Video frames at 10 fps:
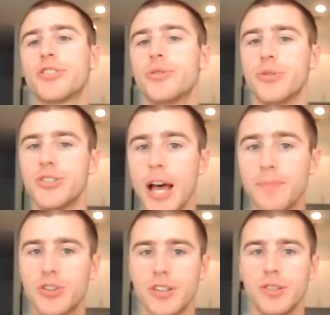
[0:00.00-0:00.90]
extra
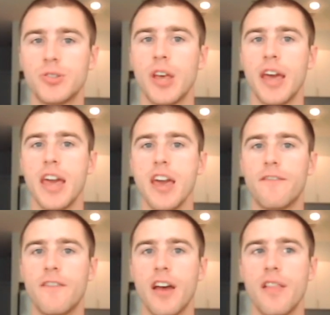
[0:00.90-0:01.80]
receptions
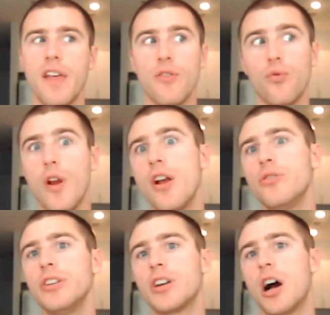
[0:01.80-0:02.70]
if they
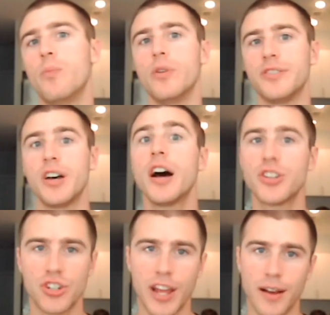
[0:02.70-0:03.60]
rarely come with
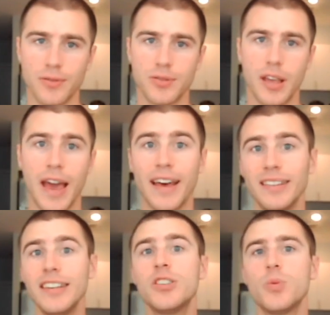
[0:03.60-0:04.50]
touchdowns.
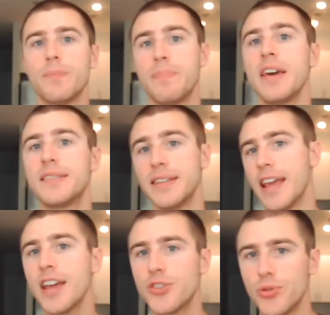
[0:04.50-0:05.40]
At least with Pitts
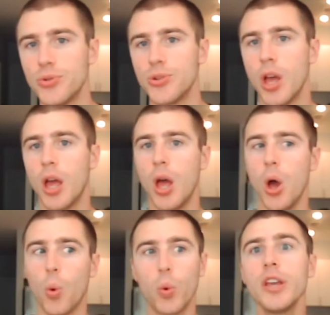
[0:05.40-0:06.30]
and Andrews,
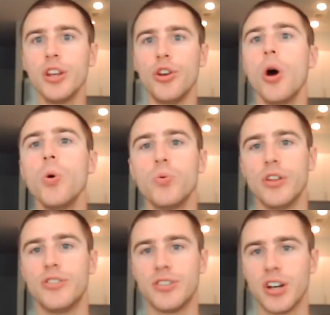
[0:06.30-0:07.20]
we know
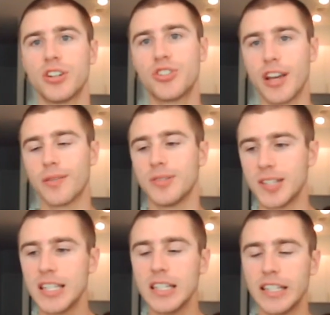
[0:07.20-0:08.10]
that the touchdown
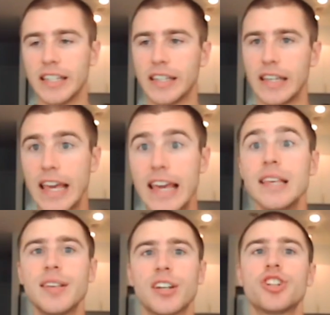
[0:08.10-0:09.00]
ceiling
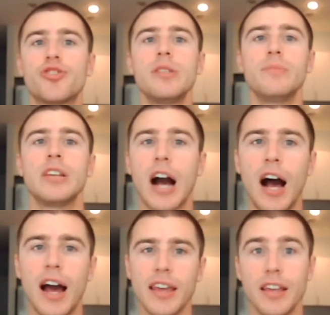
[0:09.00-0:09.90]
is extremely
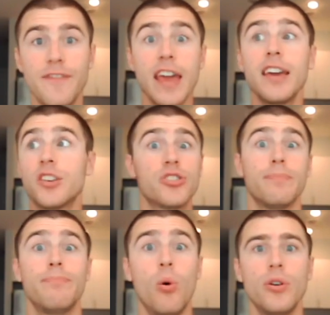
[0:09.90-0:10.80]
high. And Vegas
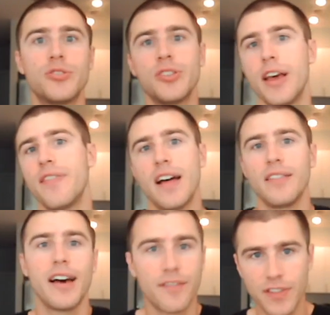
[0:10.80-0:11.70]
supports
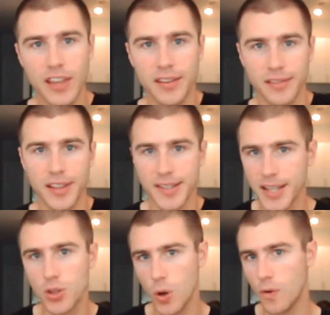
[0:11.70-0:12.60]
that line of thinking. They
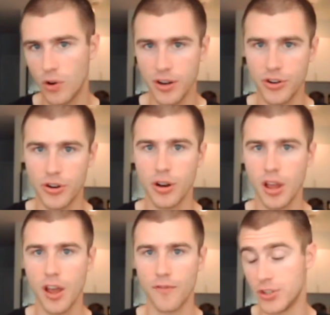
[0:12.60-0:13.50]
set the
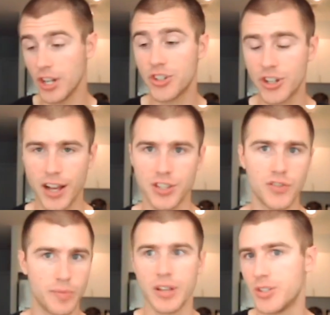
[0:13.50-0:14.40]
over-under for
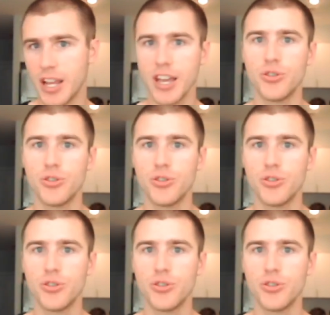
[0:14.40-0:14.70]
touchdowns for Pitts and